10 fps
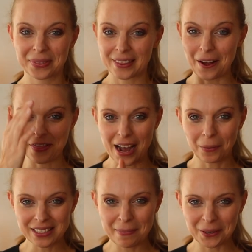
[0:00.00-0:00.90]
Now that
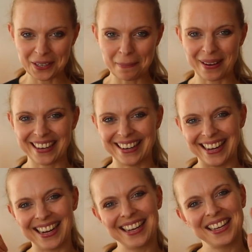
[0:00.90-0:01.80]
was about your
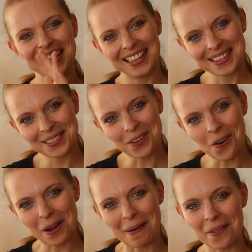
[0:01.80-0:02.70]
BATNA. Let's
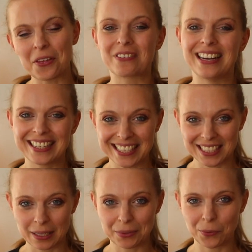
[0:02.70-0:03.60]
talk about the
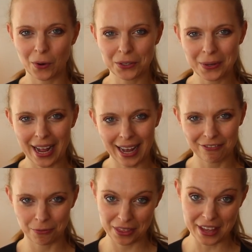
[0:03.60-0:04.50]
relationship you want to
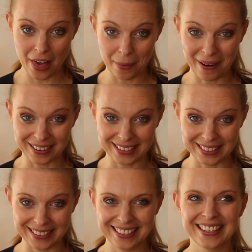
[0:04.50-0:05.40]
have with the other
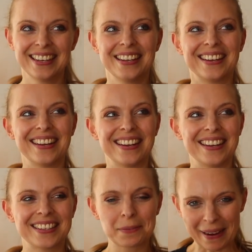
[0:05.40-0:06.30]
party.
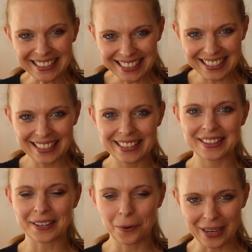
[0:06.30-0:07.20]
It's basically
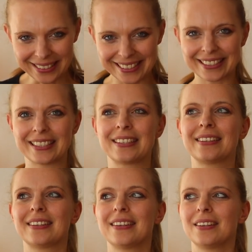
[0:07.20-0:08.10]
the
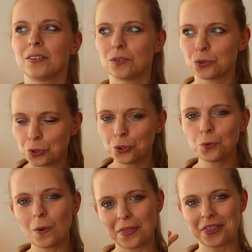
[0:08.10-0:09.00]
question, do
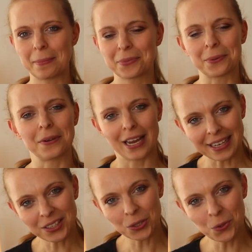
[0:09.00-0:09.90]
you want them to
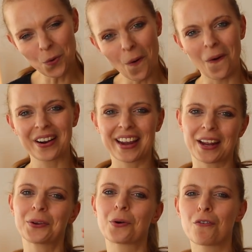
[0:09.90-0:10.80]
like you or
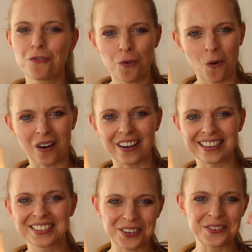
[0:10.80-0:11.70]
can you
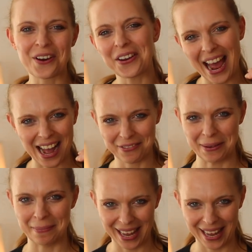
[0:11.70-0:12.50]
afford to not have them